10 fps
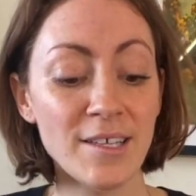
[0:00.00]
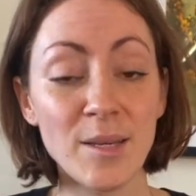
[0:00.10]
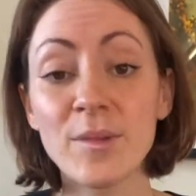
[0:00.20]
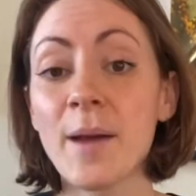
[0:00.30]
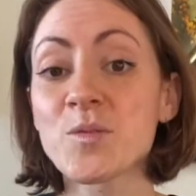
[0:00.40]

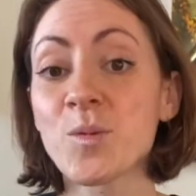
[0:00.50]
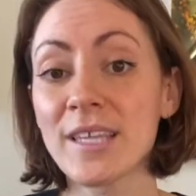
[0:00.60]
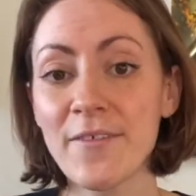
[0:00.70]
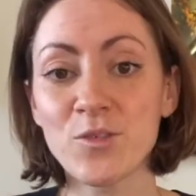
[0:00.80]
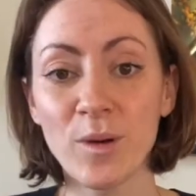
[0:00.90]
sometimes
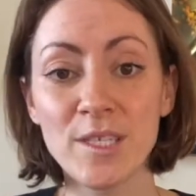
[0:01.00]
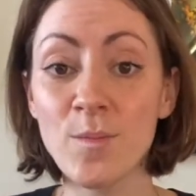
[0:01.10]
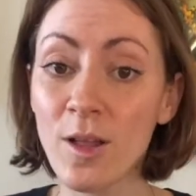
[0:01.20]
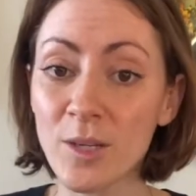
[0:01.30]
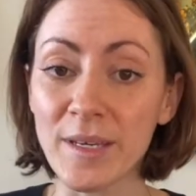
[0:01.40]
we're left with
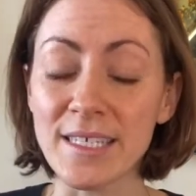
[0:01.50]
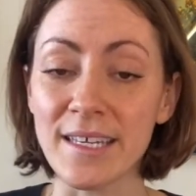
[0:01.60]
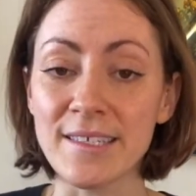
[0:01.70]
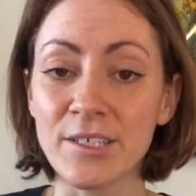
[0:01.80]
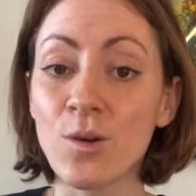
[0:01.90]
smaller
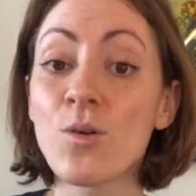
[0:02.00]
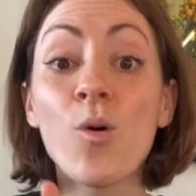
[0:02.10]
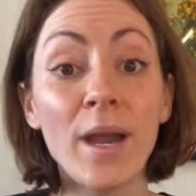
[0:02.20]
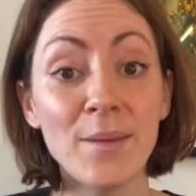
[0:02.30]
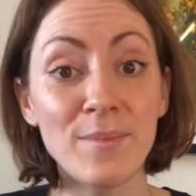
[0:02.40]
pieces that don't
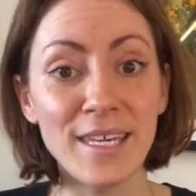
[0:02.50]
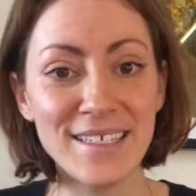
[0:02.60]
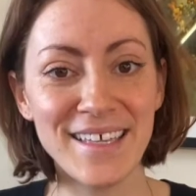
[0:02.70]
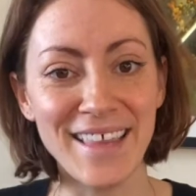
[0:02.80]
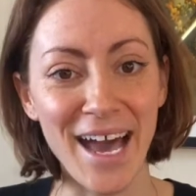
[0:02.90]
quite
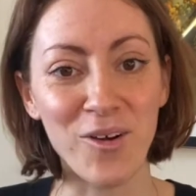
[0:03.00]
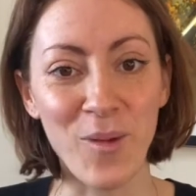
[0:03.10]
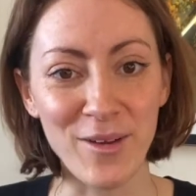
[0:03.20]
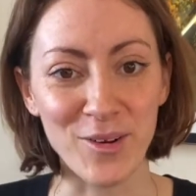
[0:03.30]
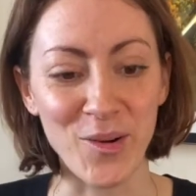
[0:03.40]
meet
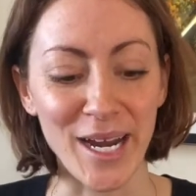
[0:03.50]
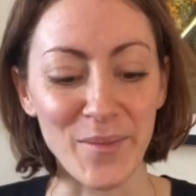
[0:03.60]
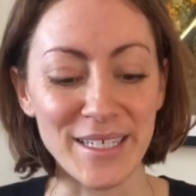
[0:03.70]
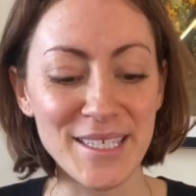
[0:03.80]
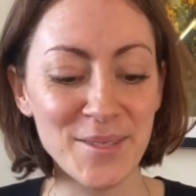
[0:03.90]
that weight
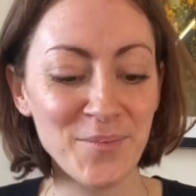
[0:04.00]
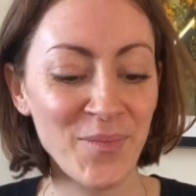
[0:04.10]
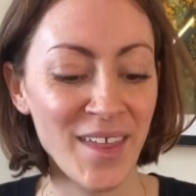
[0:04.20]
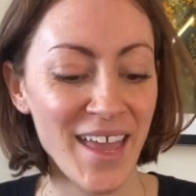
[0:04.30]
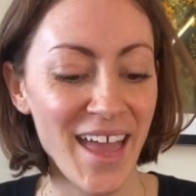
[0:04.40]
requirements.